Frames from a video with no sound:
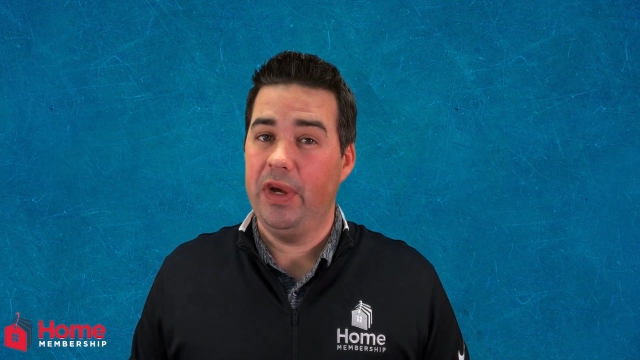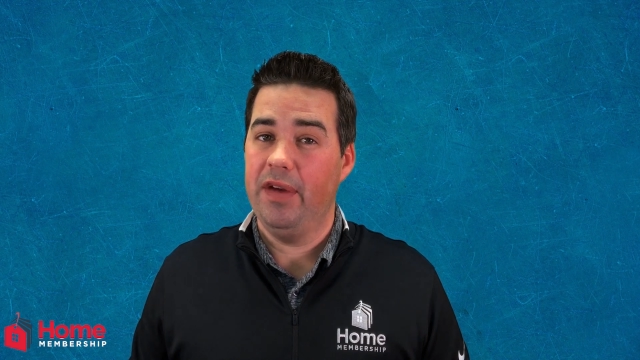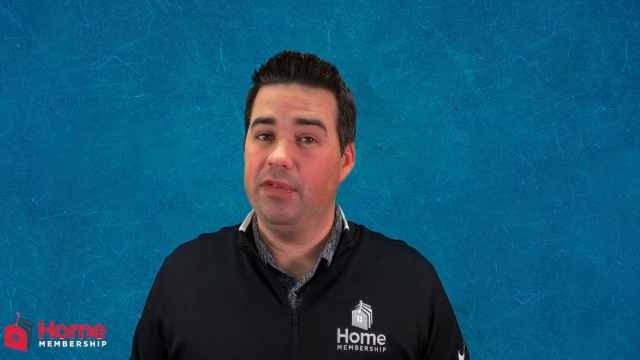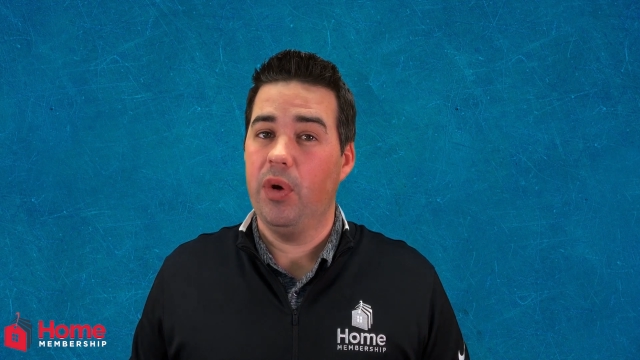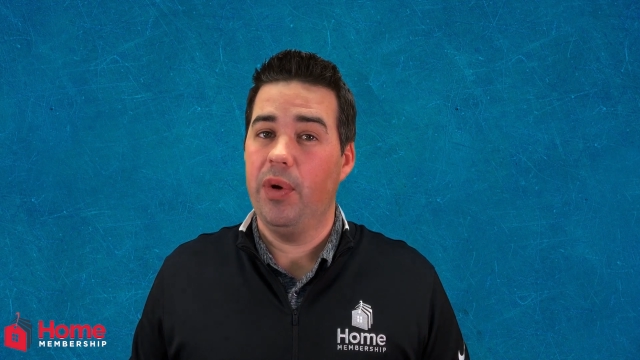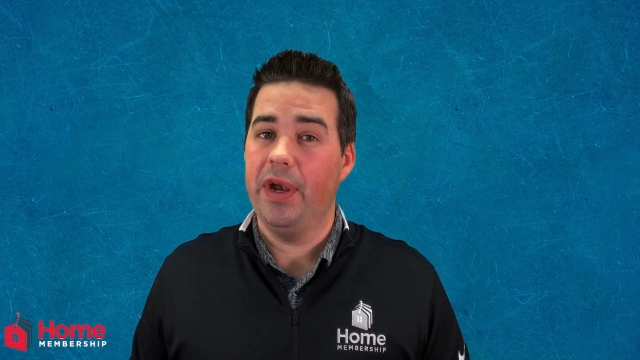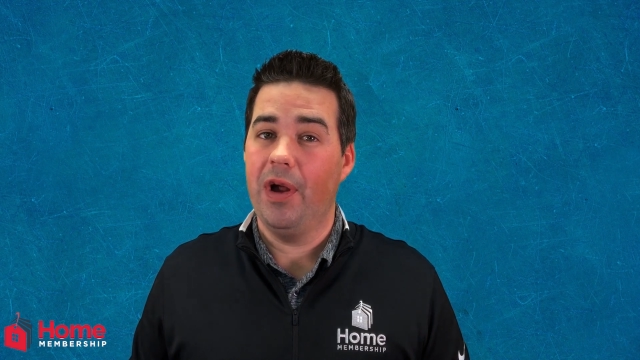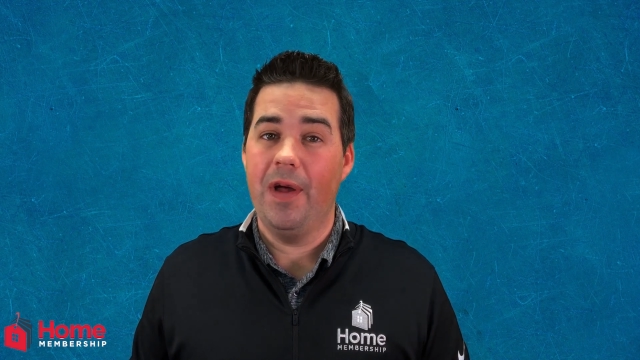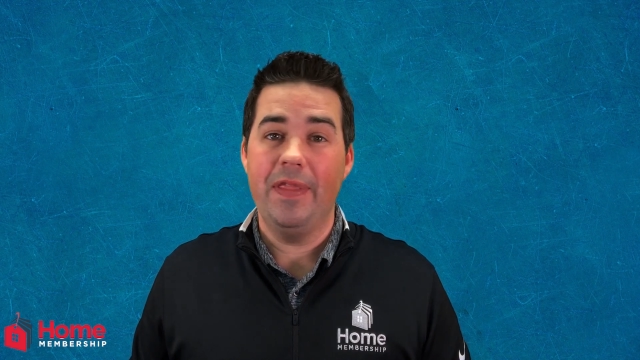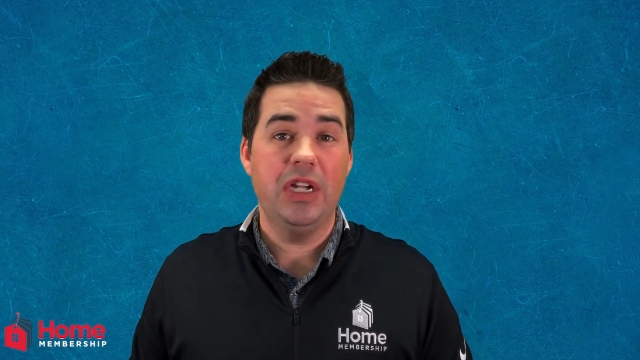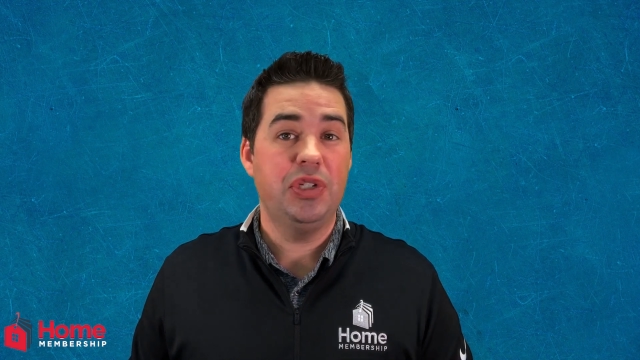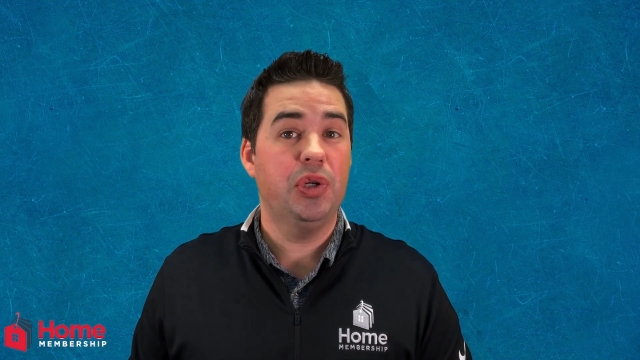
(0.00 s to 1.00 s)
we have going
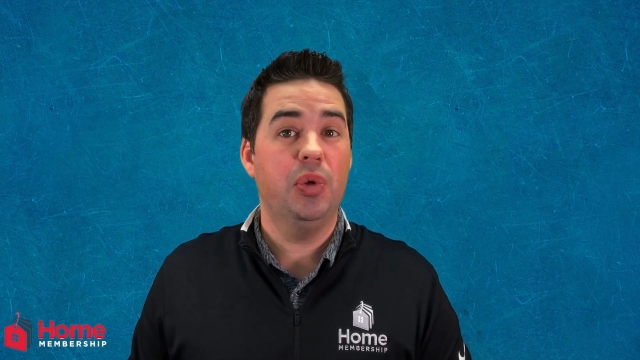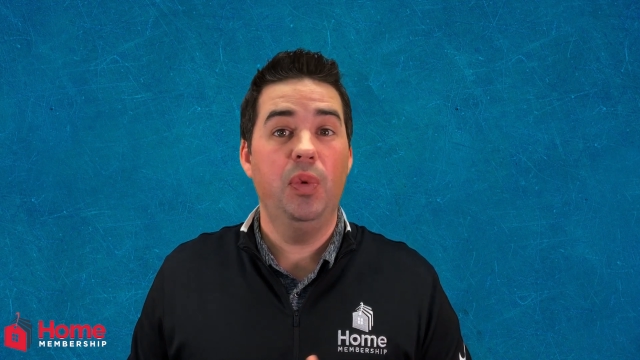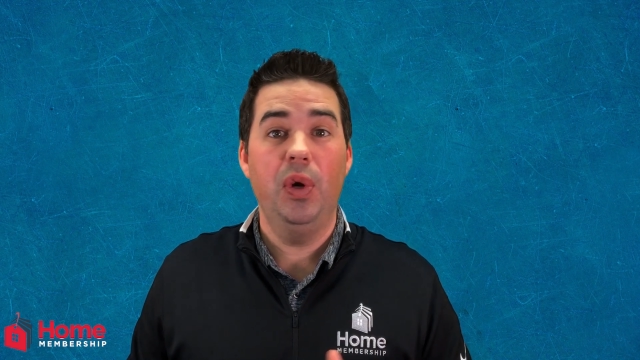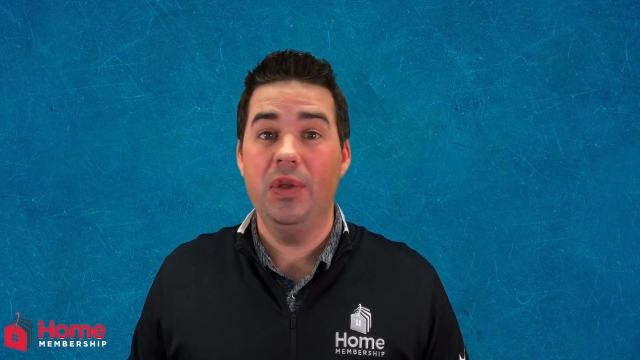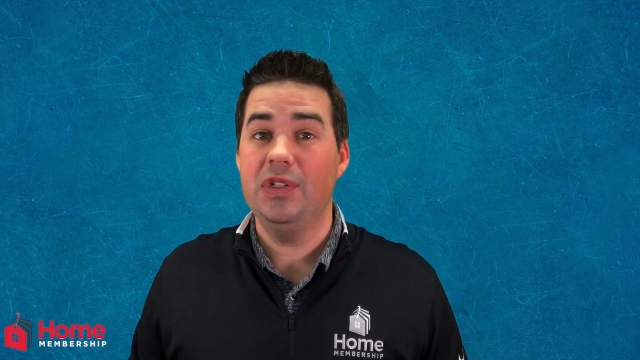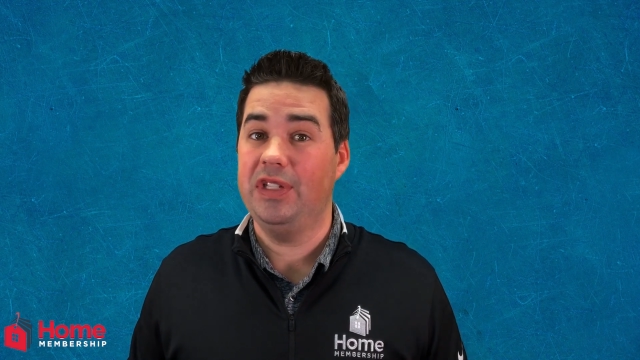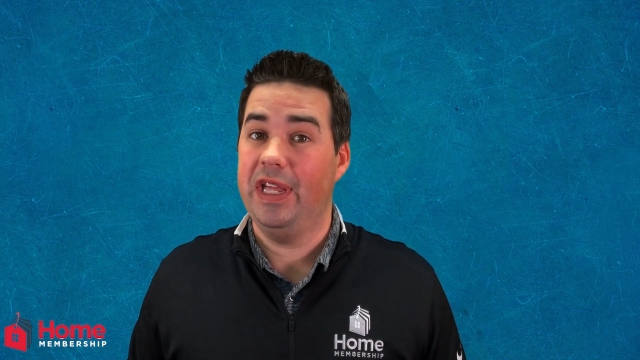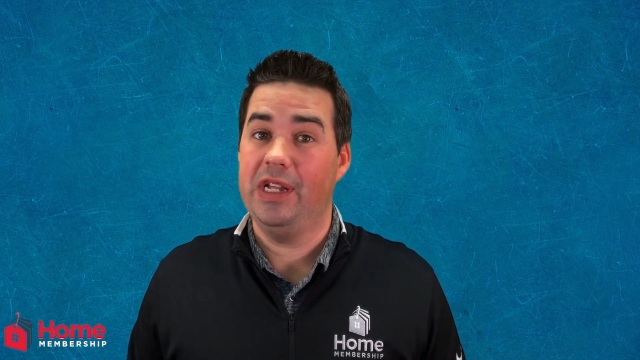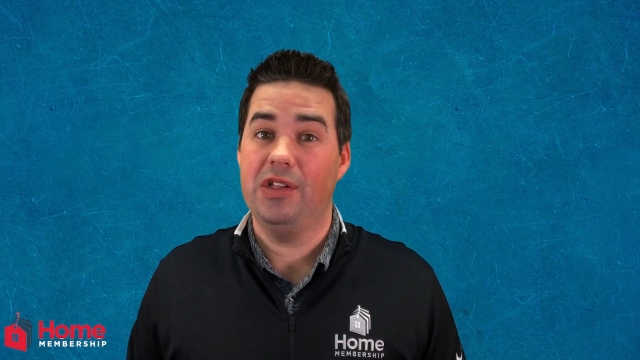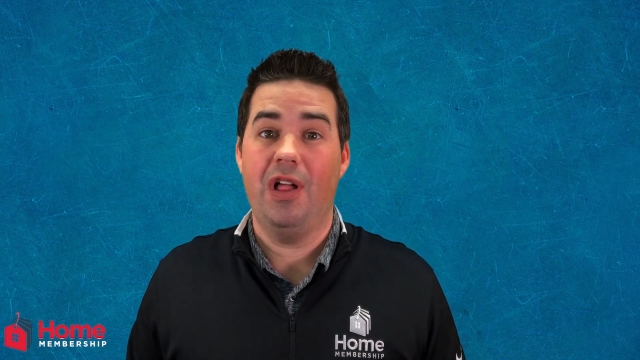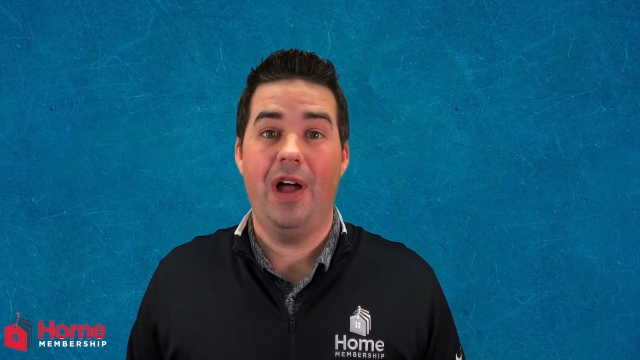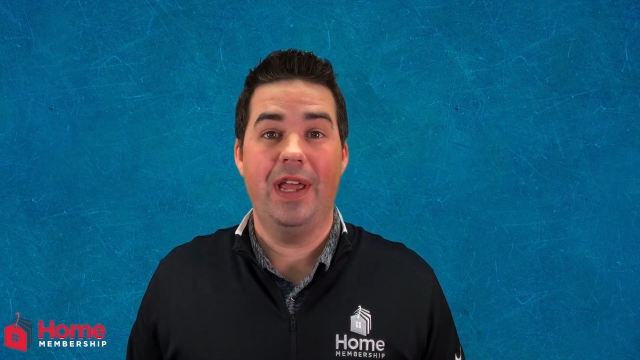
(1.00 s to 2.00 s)
on that your real
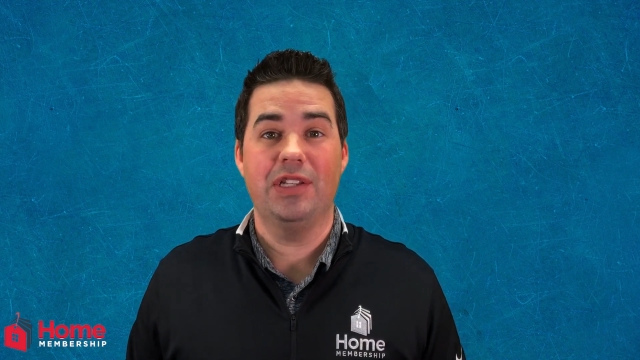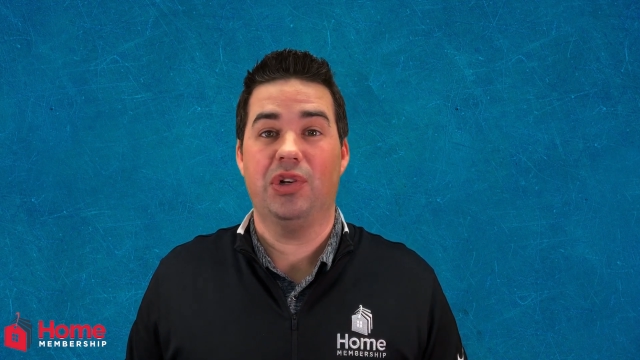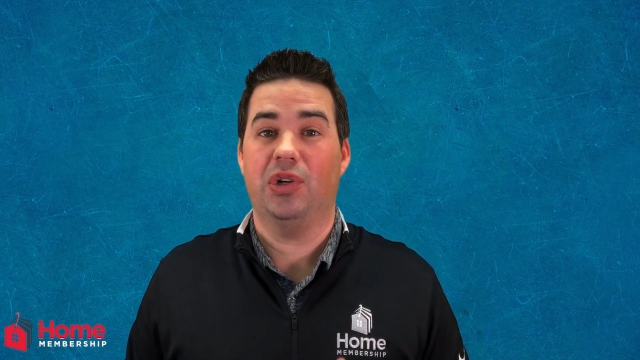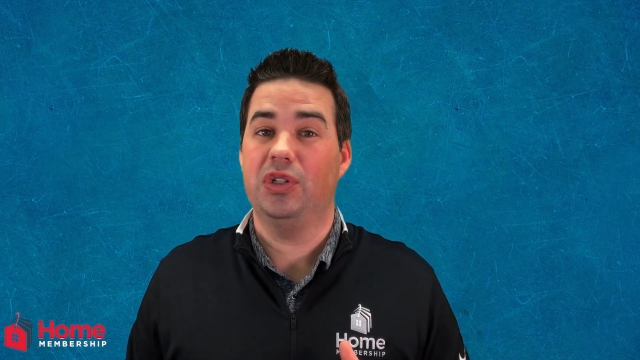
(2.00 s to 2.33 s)
estate clients